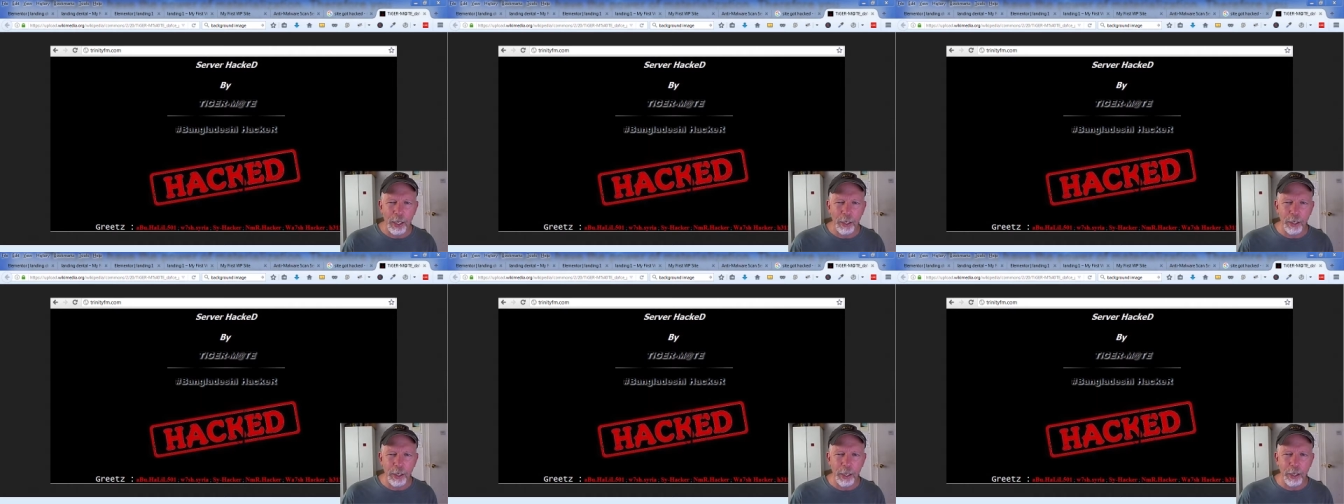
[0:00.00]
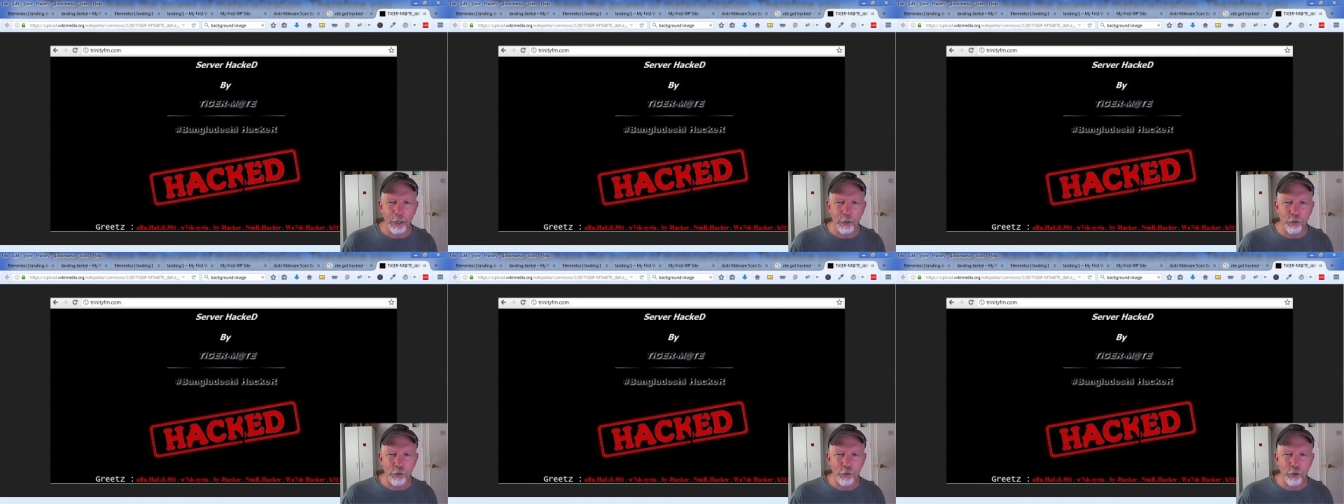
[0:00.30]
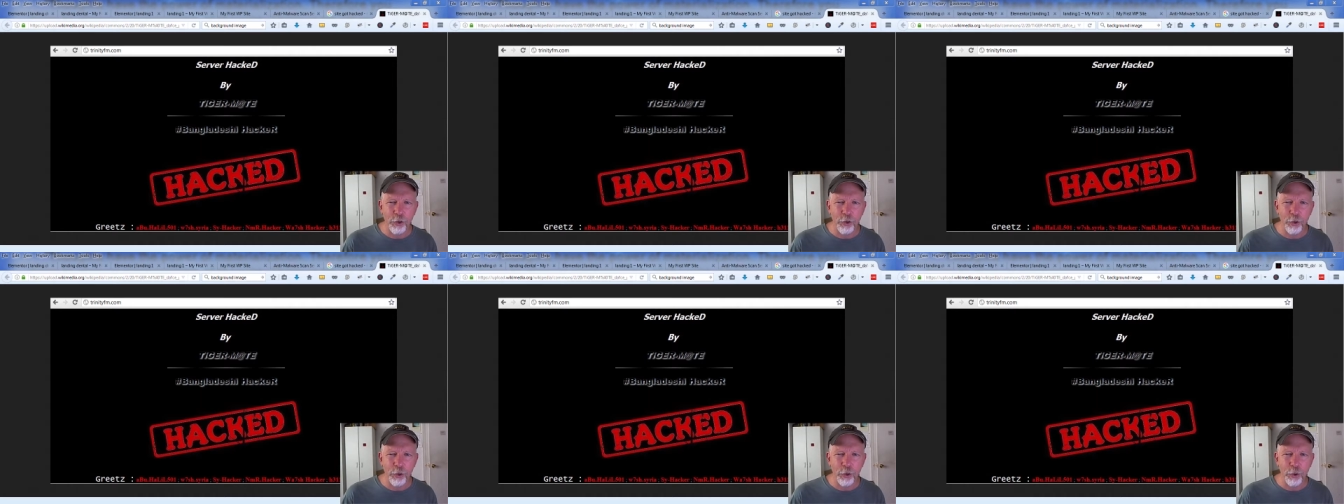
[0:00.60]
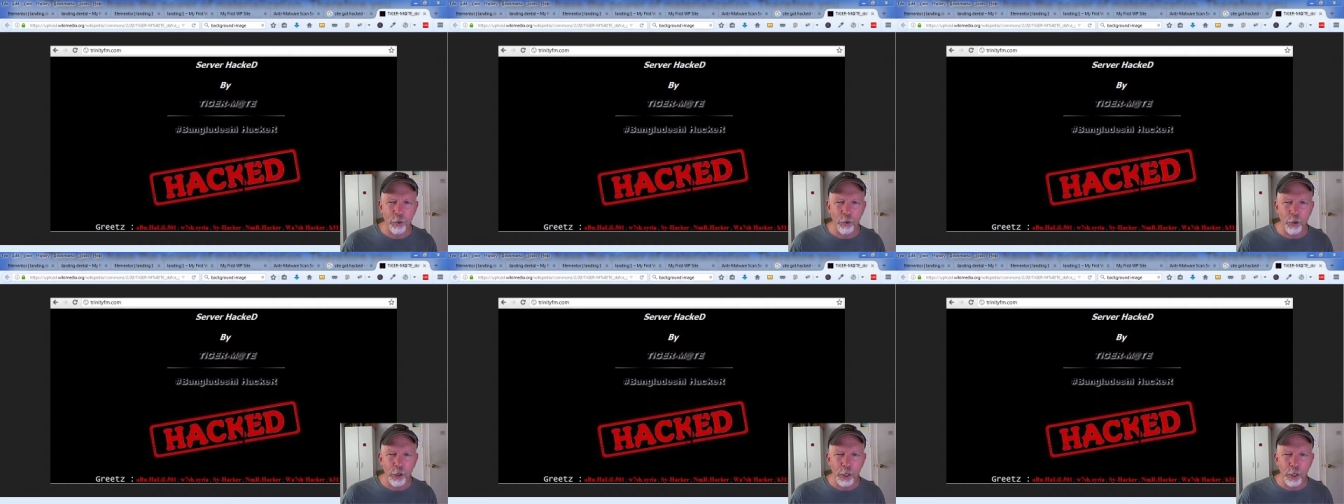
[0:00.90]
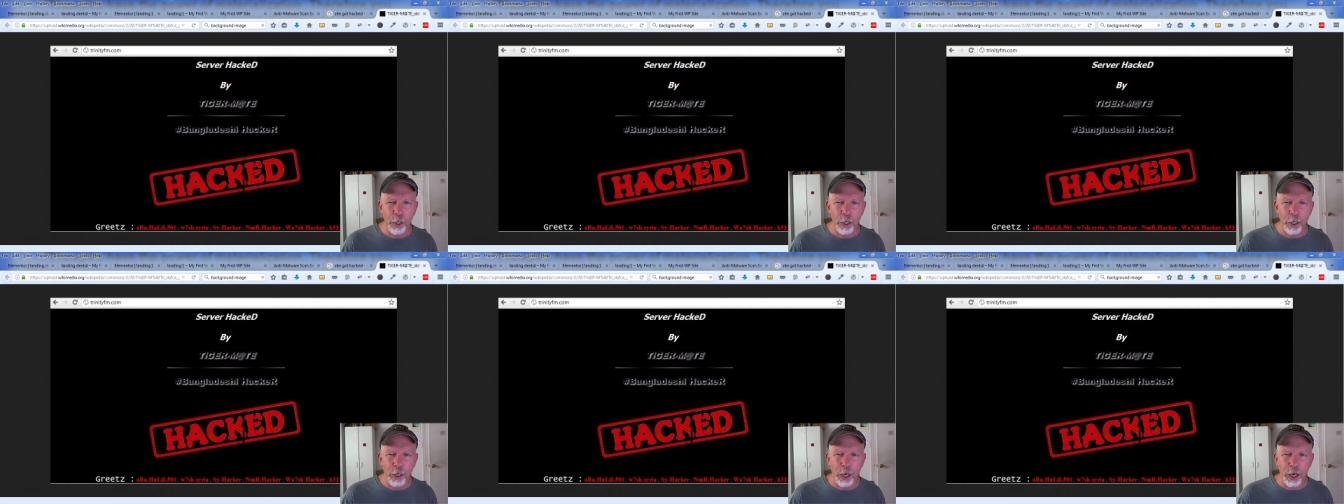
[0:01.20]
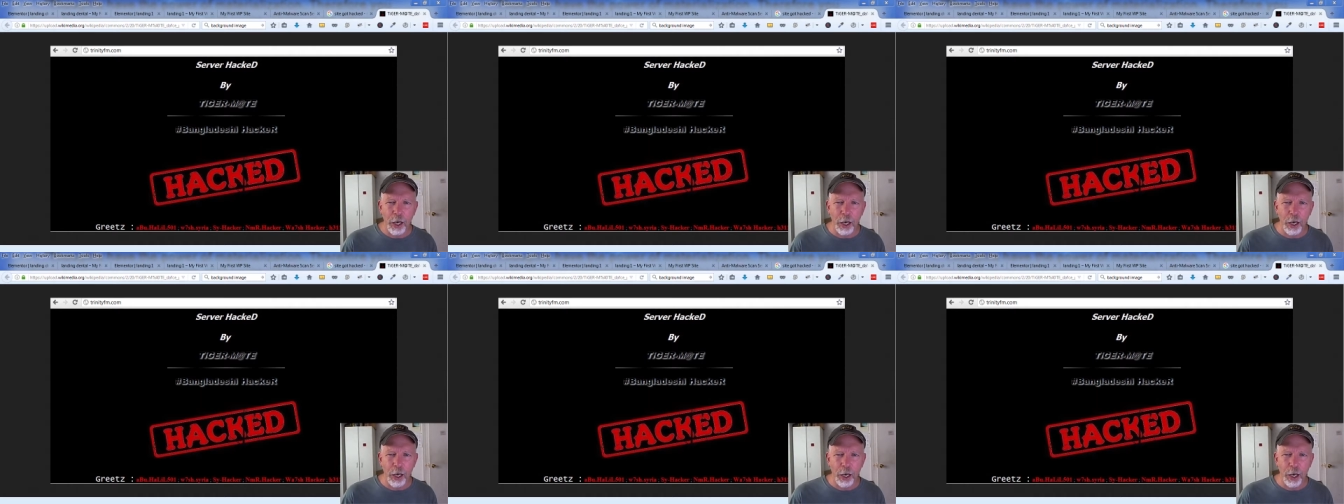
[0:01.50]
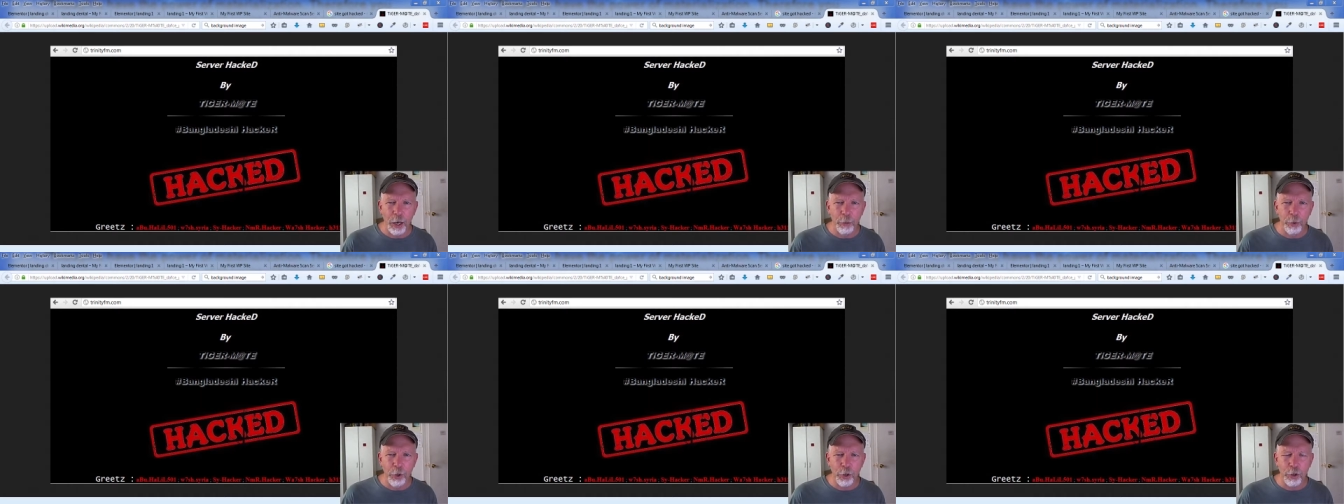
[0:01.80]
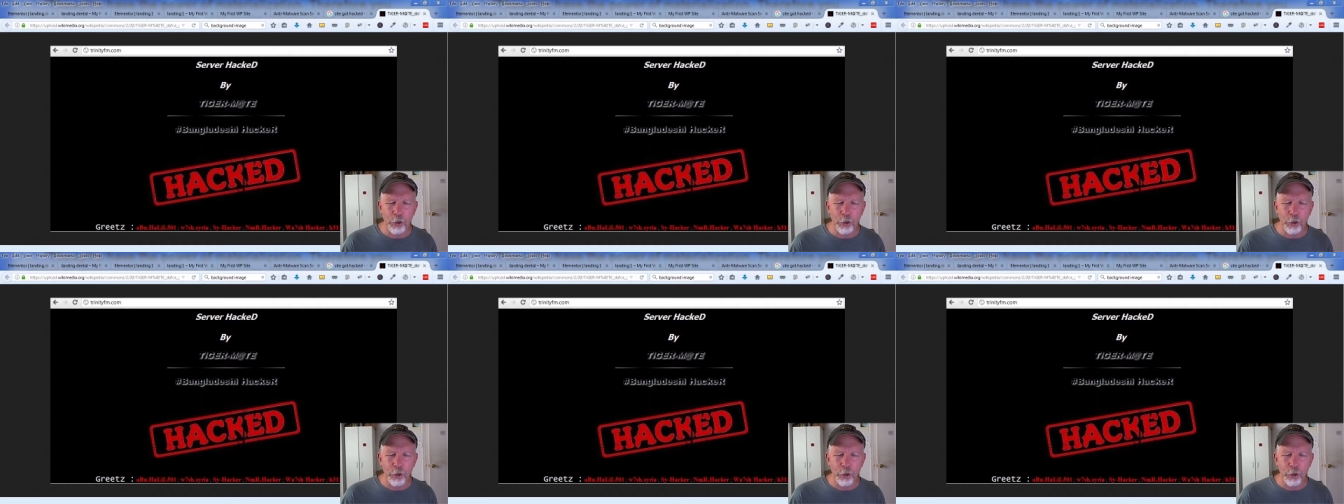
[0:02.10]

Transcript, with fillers: And then two, uh,